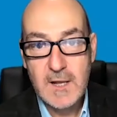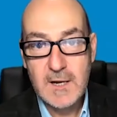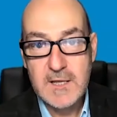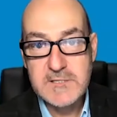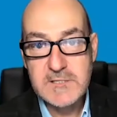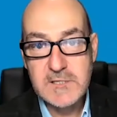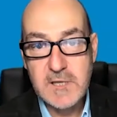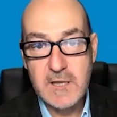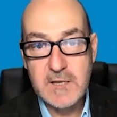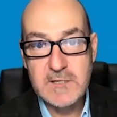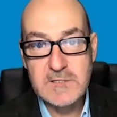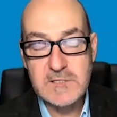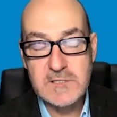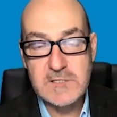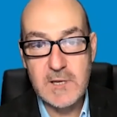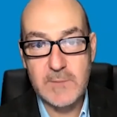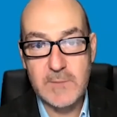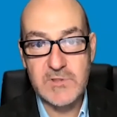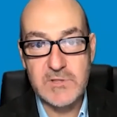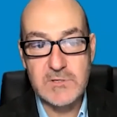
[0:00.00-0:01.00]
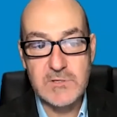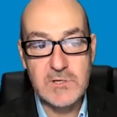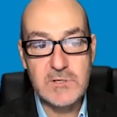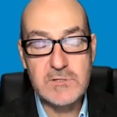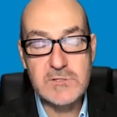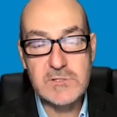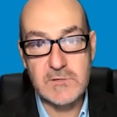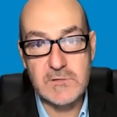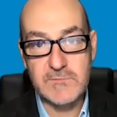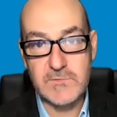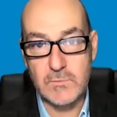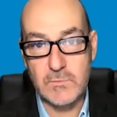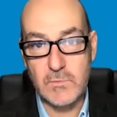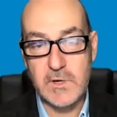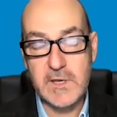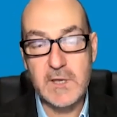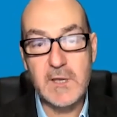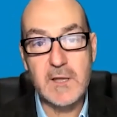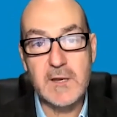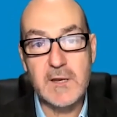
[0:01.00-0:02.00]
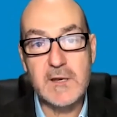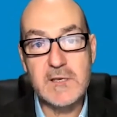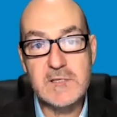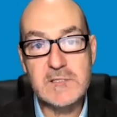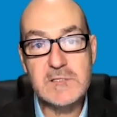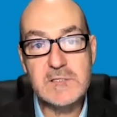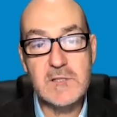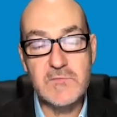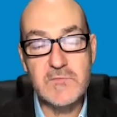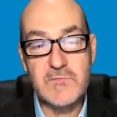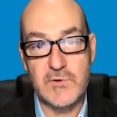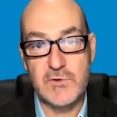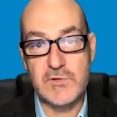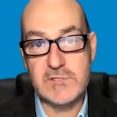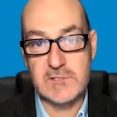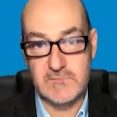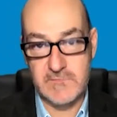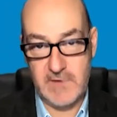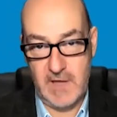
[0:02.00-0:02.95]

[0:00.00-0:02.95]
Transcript: Let's get into some of the news of the week, and it is the 1st of